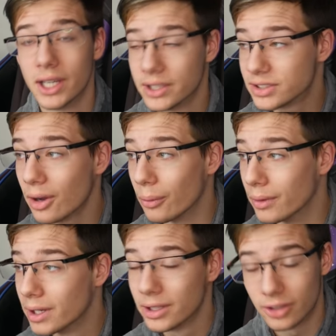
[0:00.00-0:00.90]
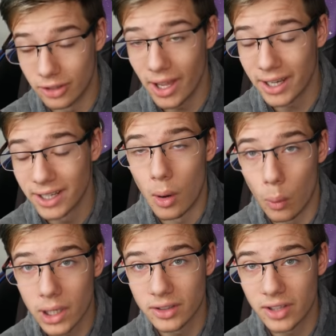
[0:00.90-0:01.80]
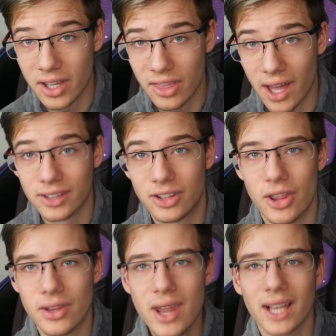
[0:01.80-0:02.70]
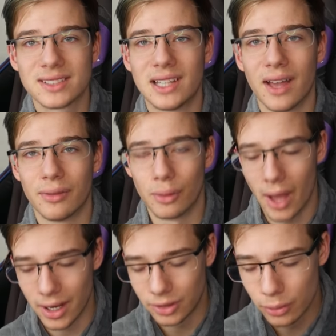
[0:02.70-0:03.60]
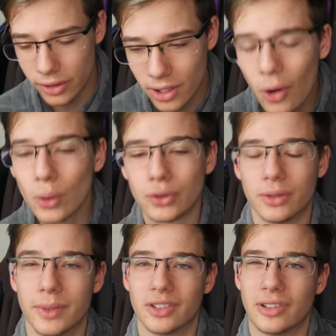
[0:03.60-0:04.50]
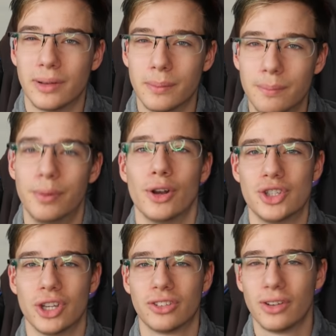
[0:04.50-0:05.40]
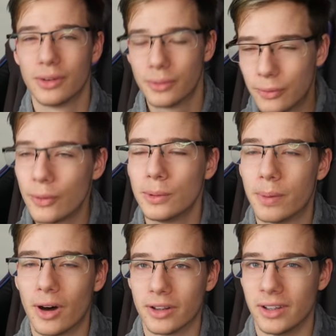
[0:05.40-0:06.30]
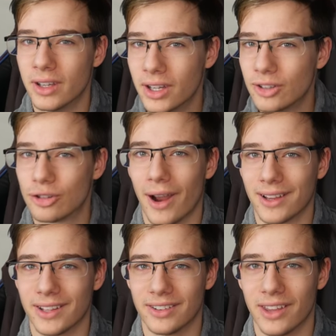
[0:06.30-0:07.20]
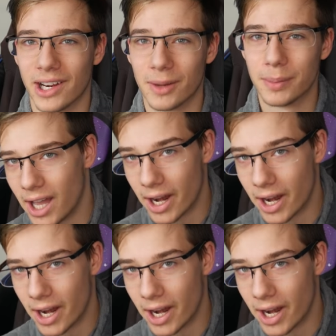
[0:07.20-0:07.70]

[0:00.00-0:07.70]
So today we're going to take that to the next level and do the ultimate budget full body tracking setup.